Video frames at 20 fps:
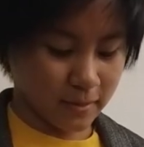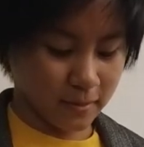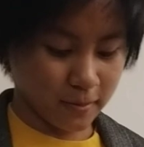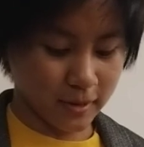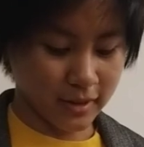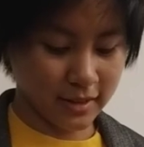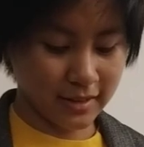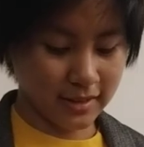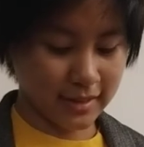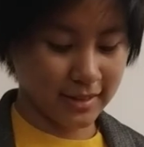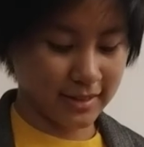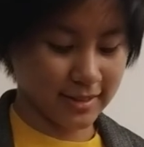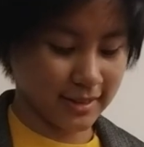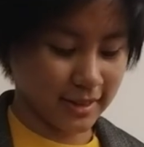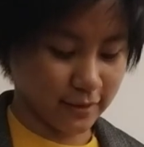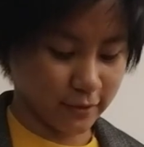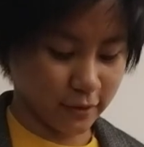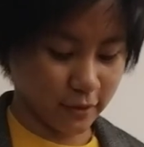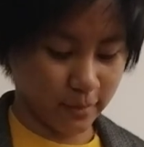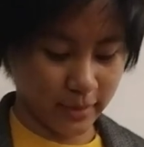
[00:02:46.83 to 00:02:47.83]
What a neat
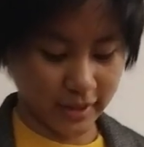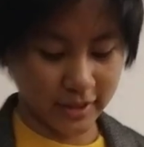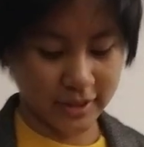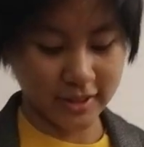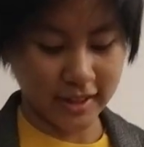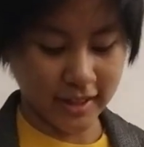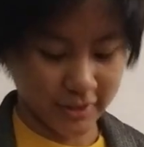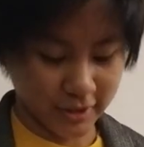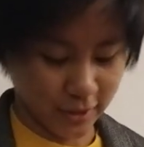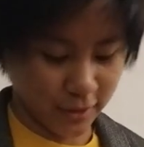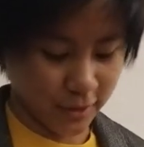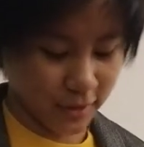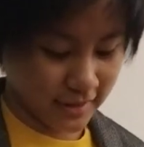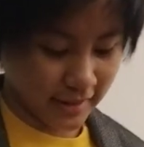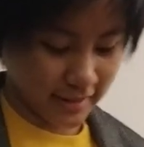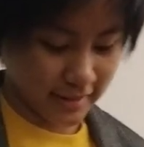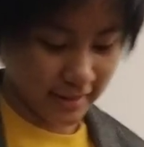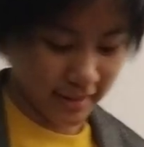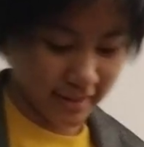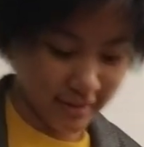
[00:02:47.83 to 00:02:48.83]
son of a bitch, I
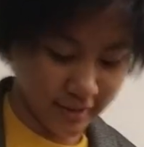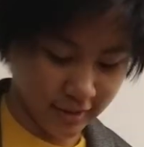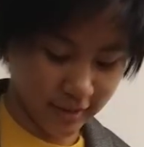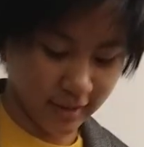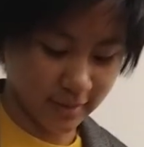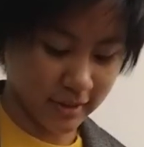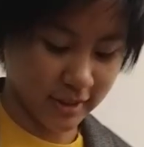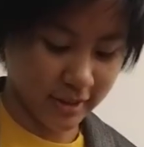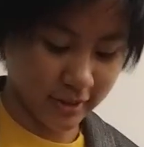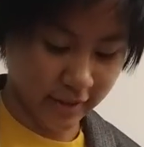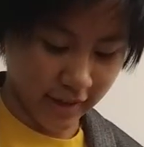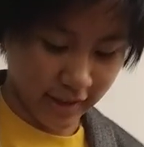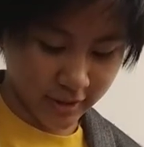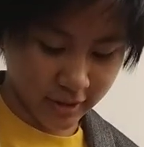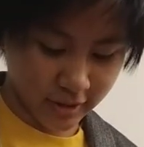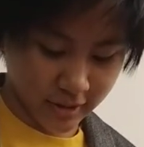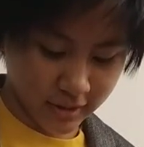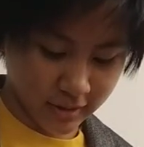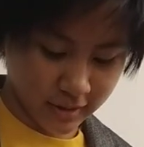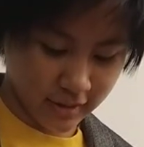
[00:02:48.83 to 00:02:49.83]
joked as I stood up to
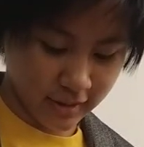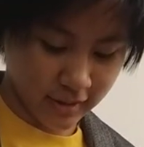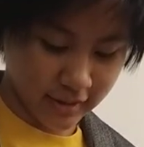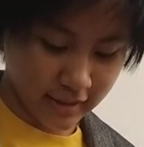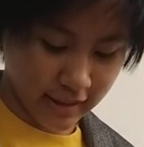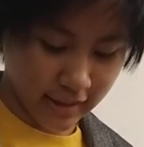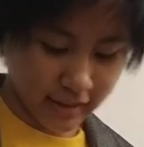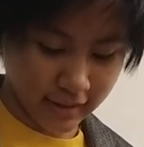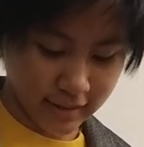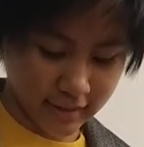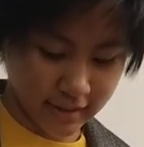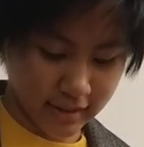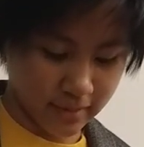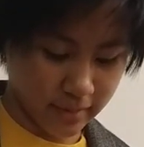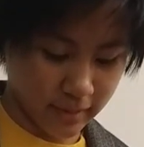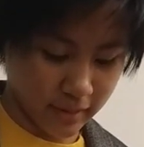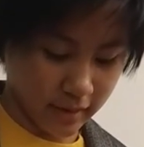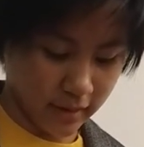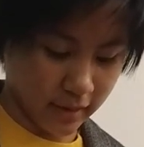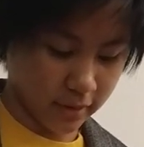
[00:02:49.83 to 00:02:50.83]
stretch, the daylight
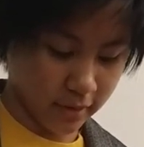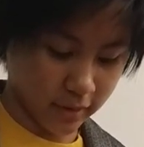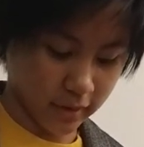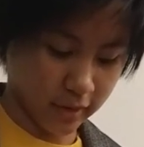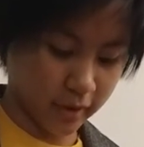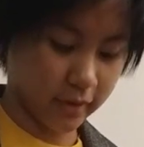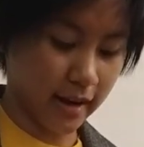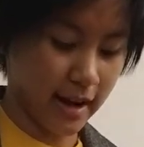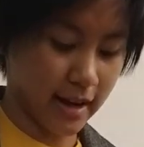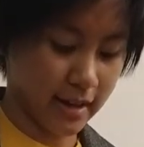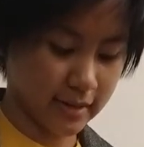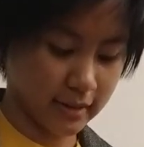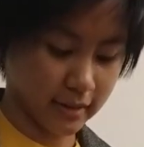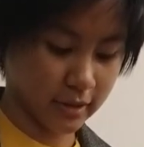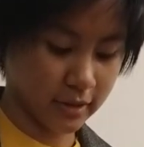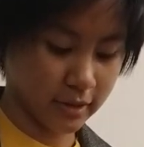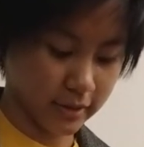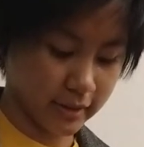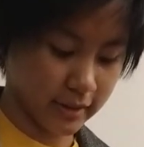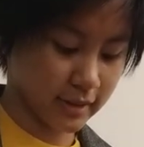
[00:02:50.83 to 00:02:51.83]
seeping in through the cracks in
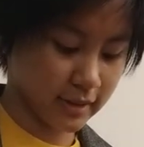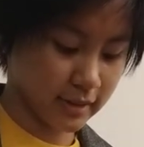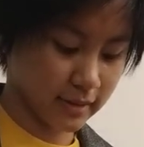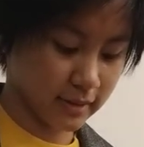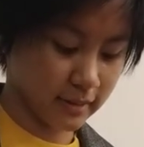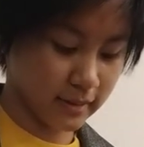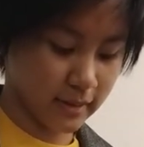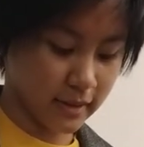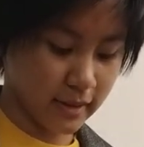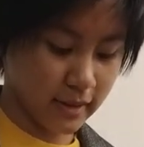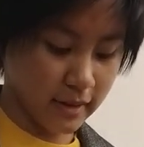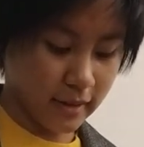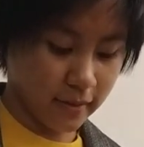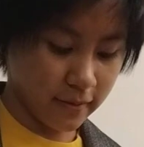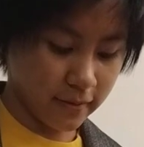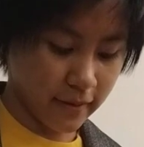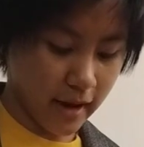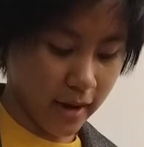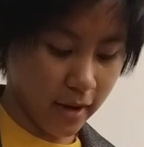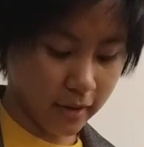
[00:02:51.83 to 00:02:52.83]
the trees.
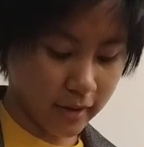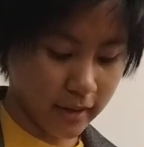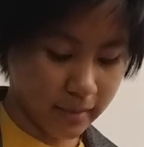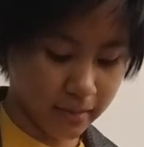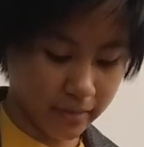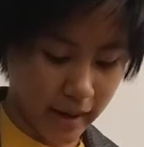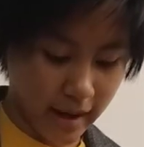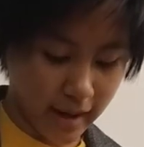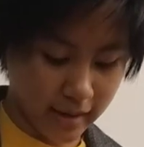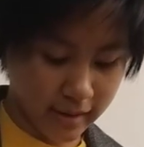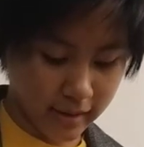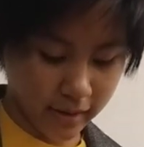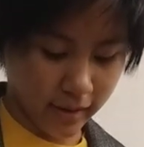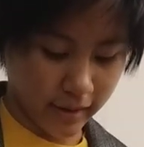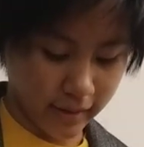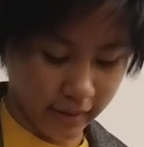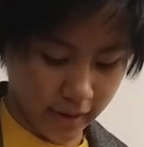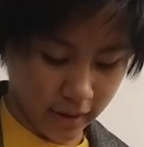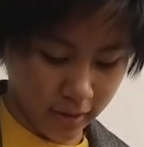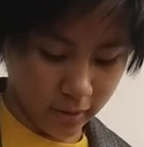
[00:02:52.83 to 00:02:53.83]
Val, get back here,
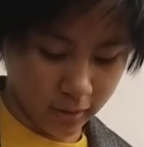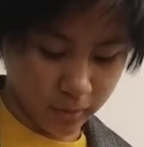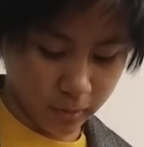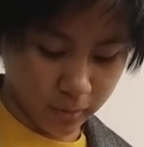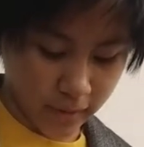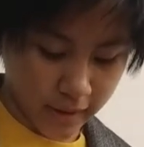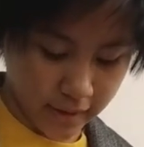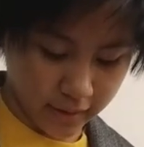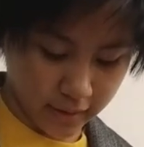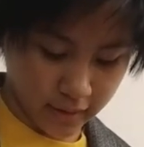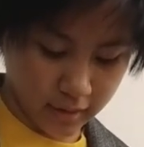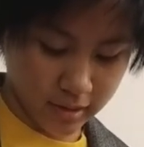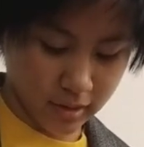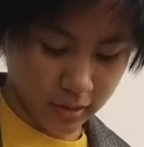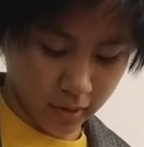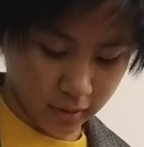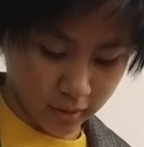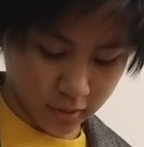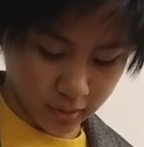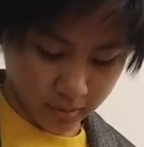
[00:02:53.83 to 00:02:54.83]
I yelled, waking the
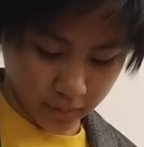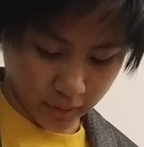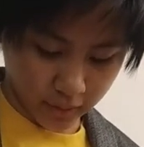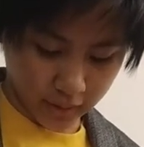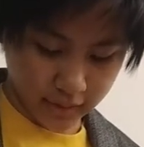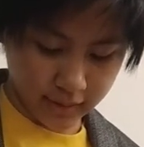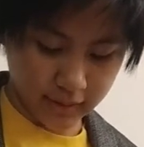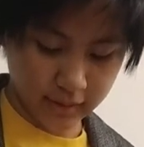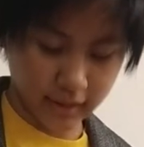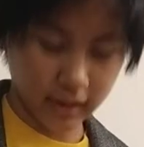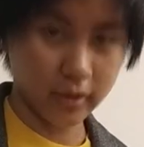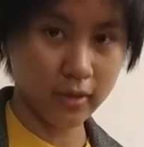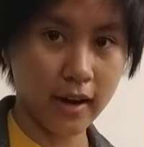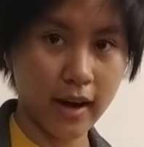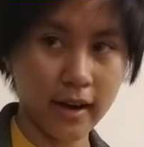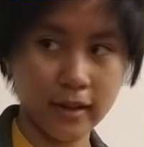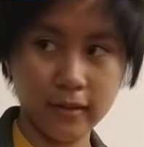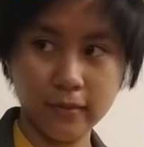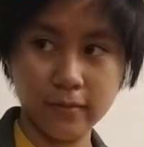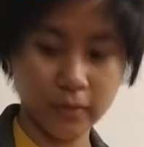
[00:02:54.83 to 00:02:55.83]
startled birds as they
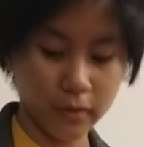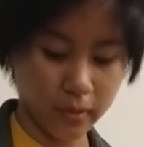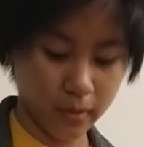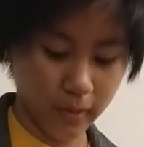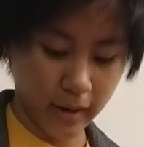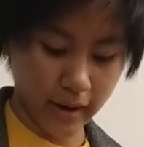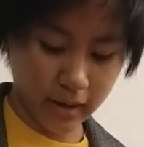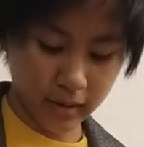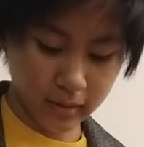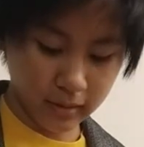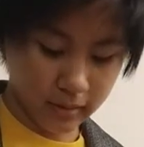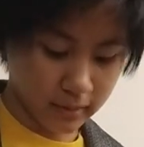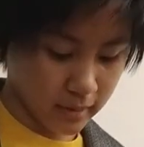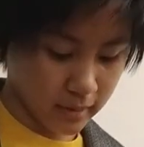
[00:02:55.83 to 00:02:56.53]
cried and flew away.